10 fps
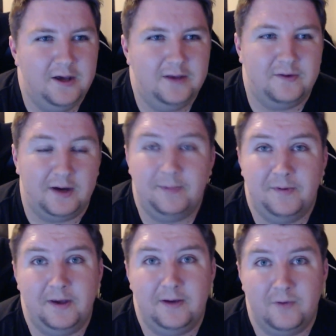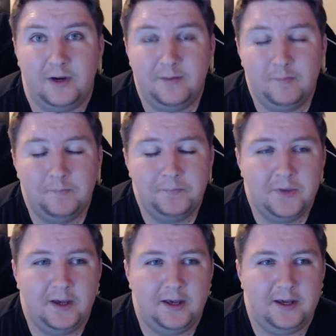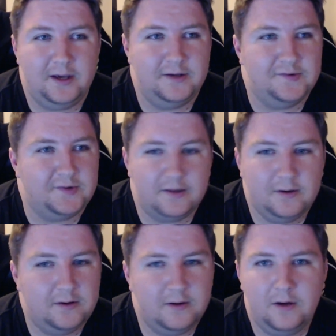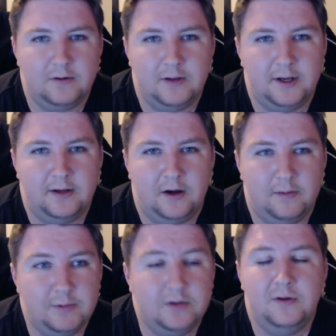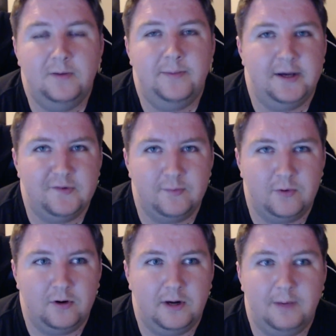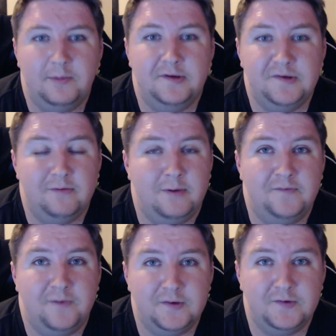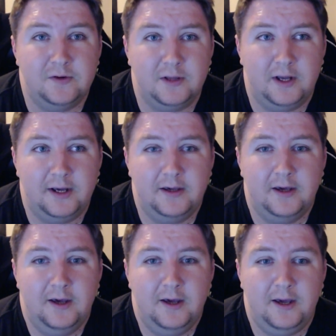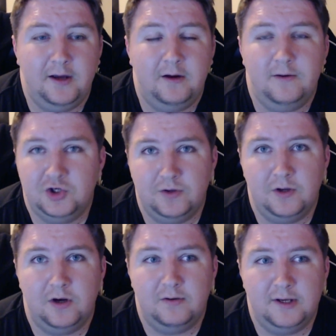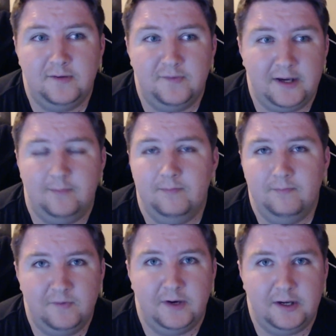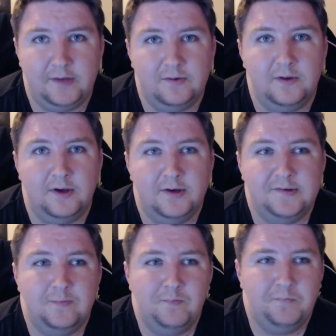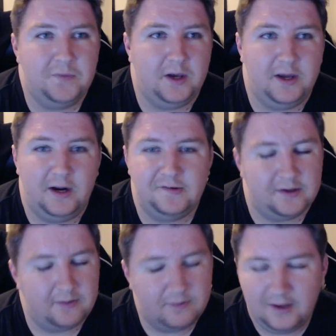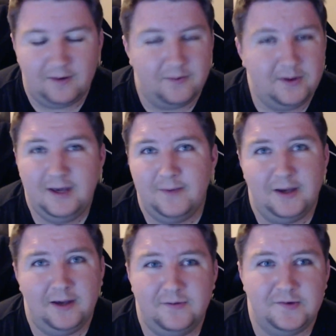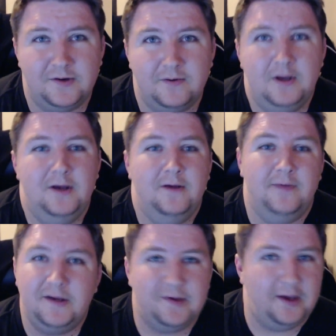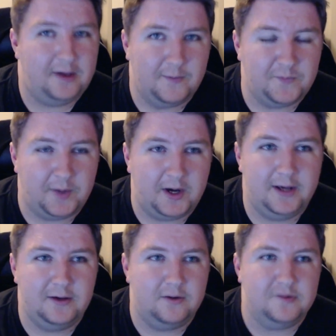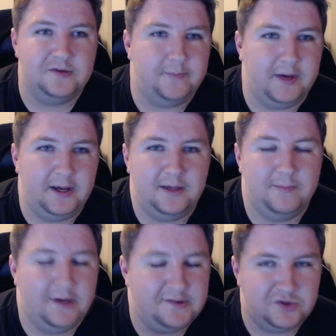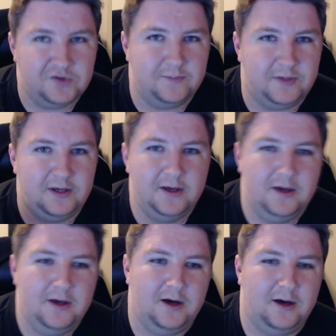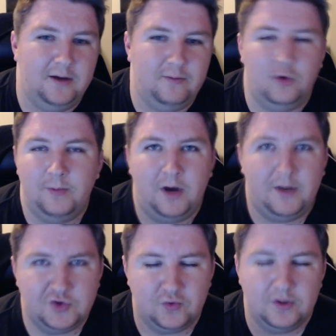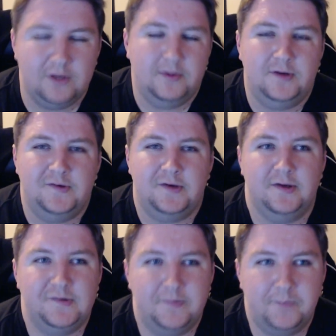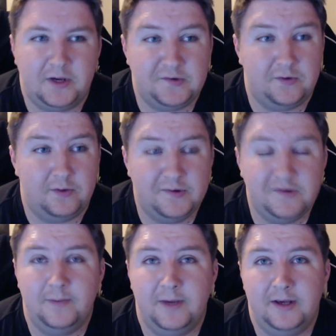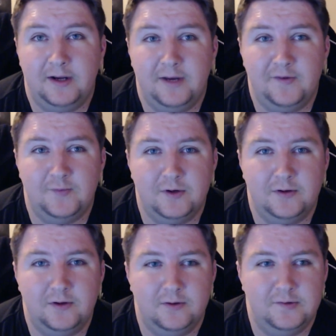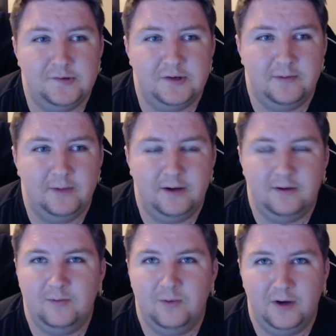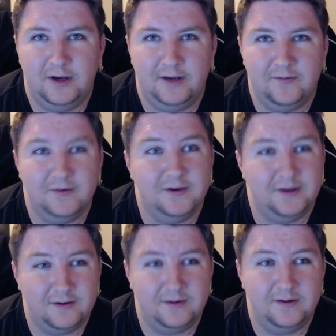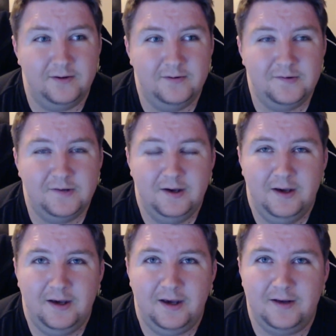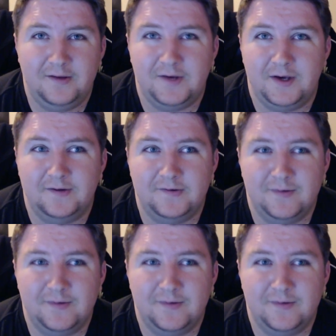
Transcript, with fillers: type thing, right? And he's like, no, no, no, like, I'm going to go to the bank tomorrow, and I'm going to see what my funds look like, and I'll let you know if I can if I can do this. And I was like, okay, okay, man. So next day comes by, he goes to the bank, he messages me uh, when I'm off stream, and he says, so I went to the bank, and I have some good news. And I'm like, oh boy, really? Good news? And he says,